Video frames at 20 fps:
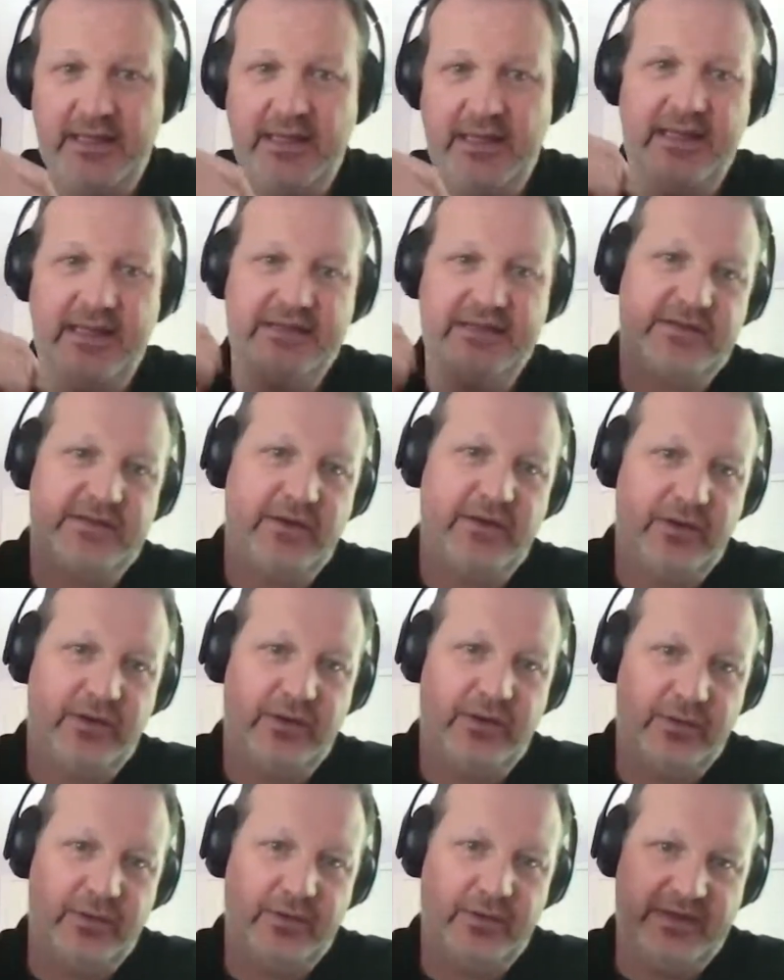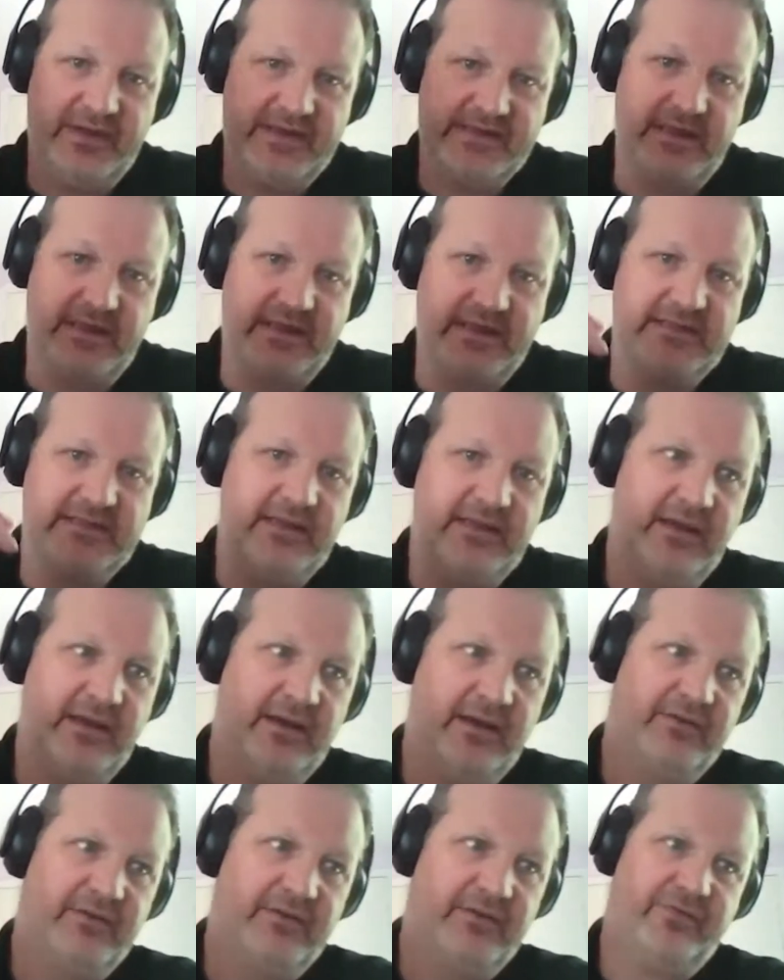And so this idea
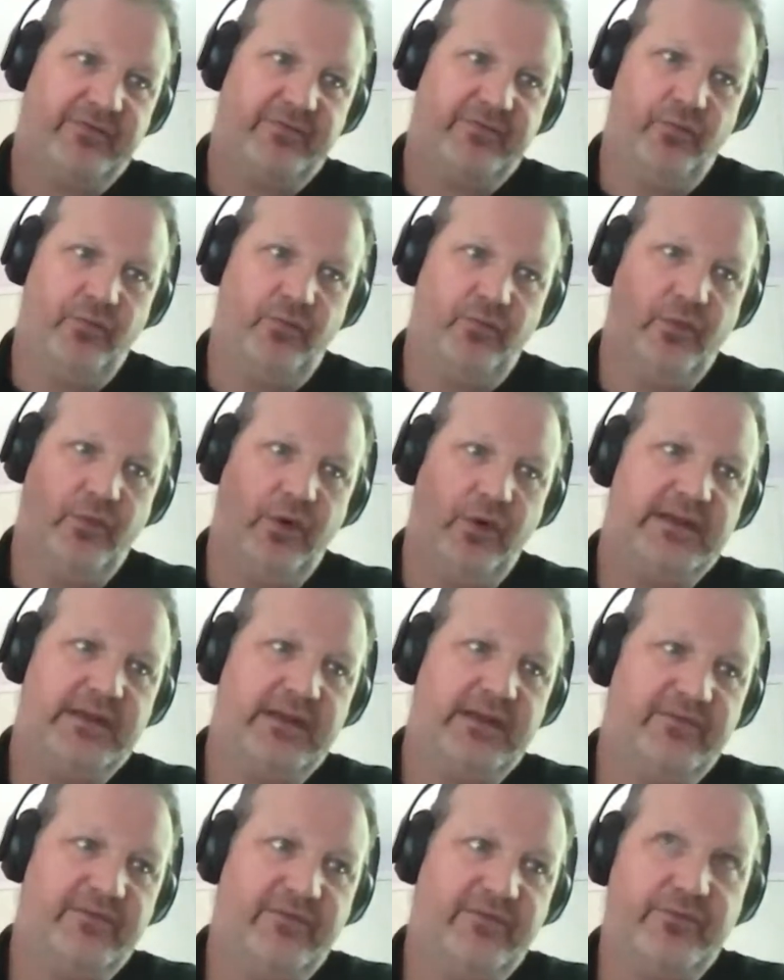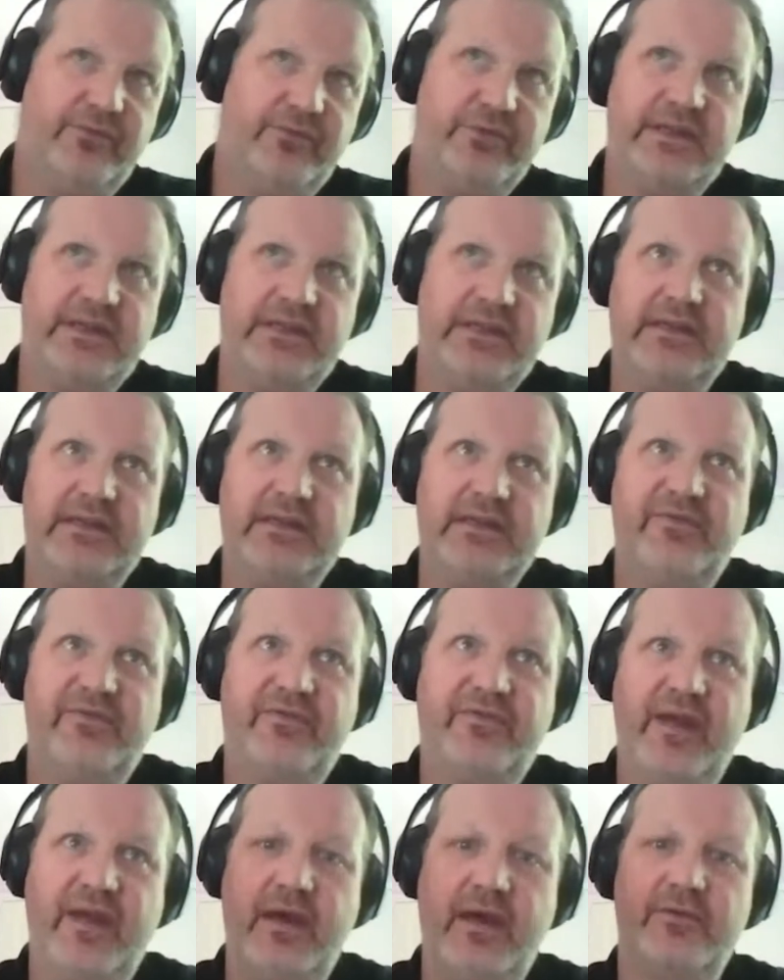of what if we
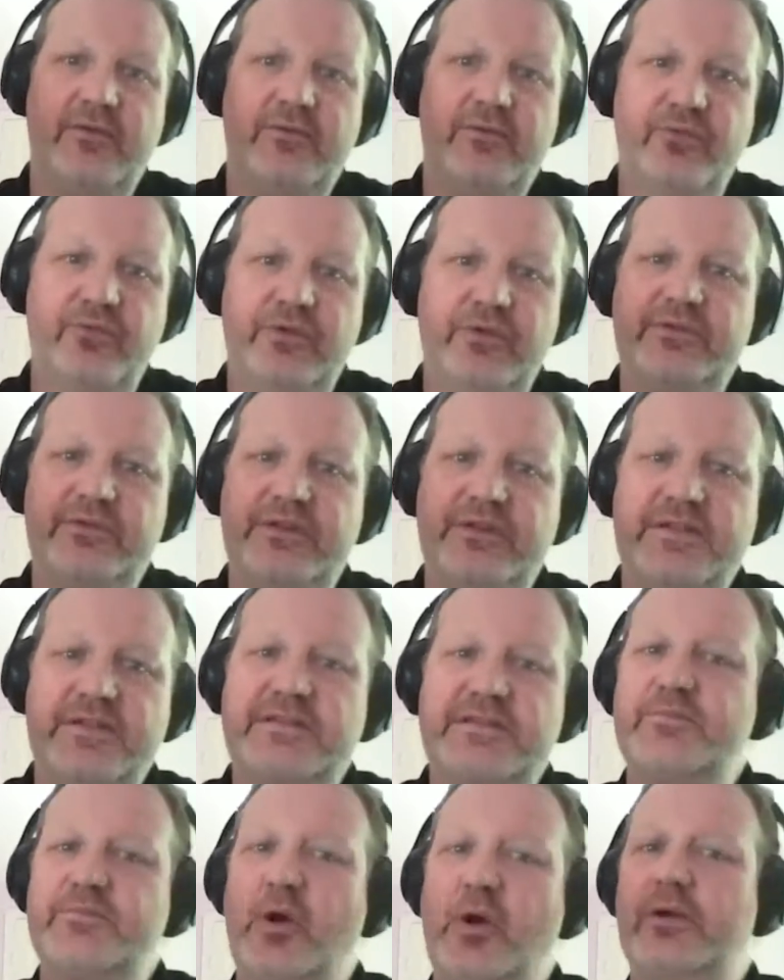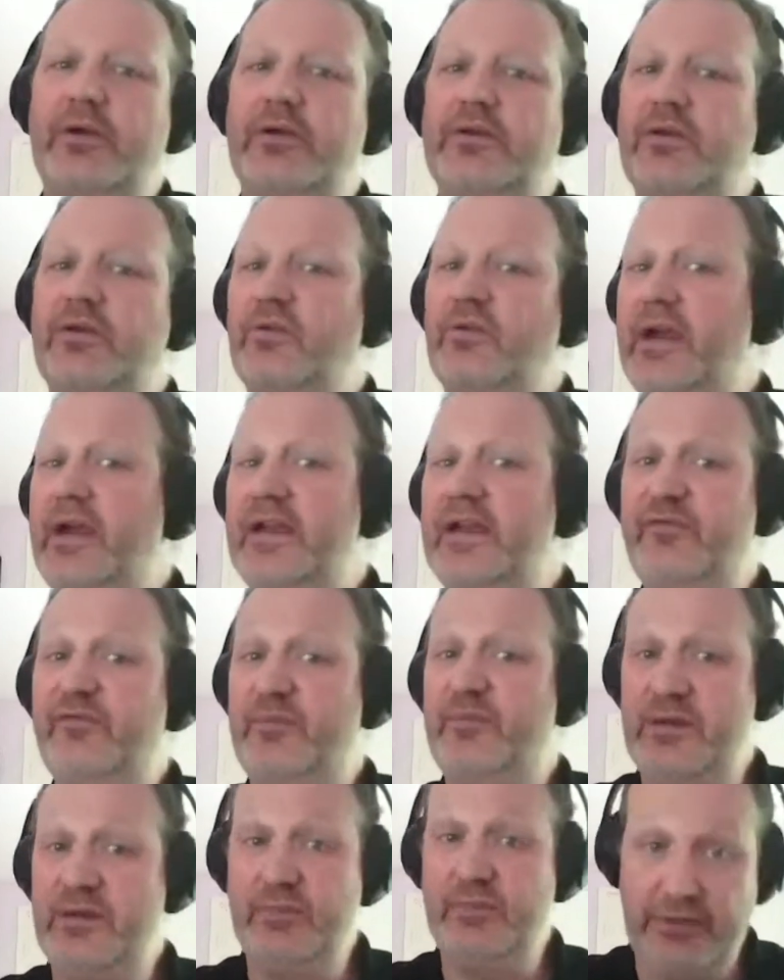found really smart, creative
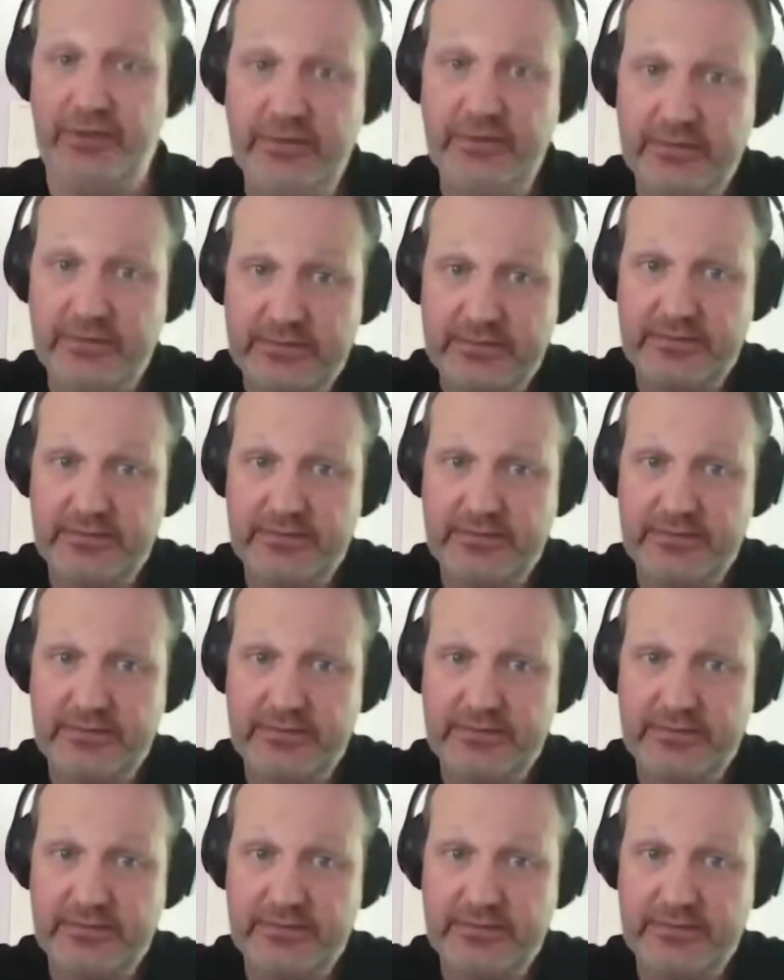people